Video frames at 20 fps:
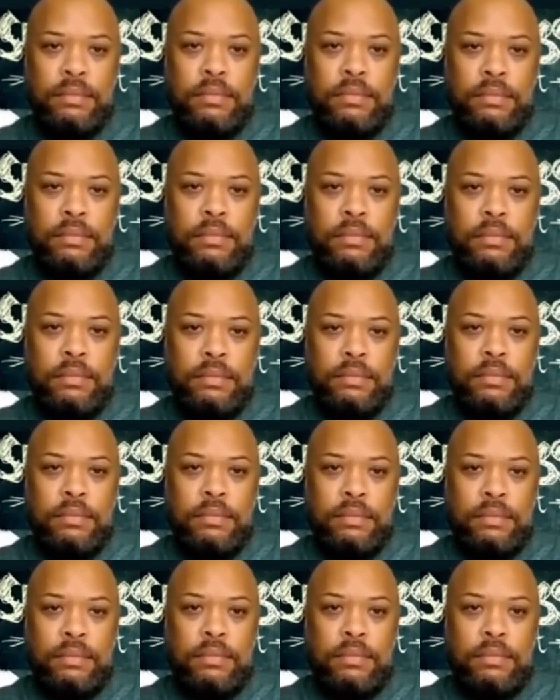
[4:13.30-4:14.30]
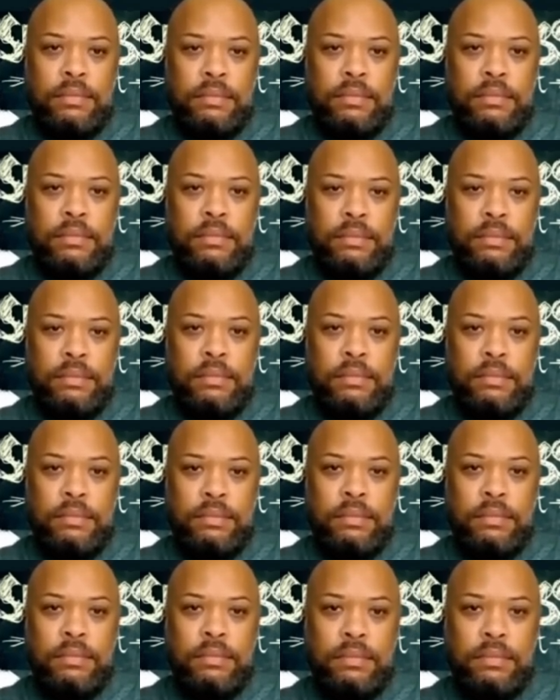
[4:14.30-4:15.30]

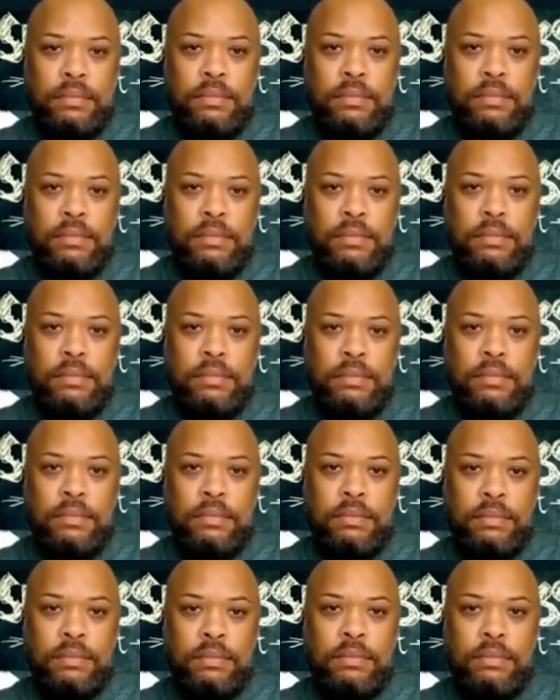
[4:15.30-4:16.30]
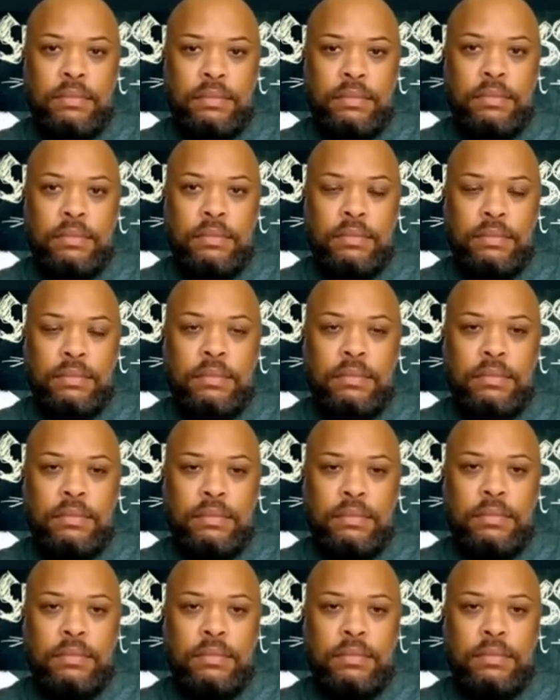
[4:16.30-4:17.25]
The person shown says nothing.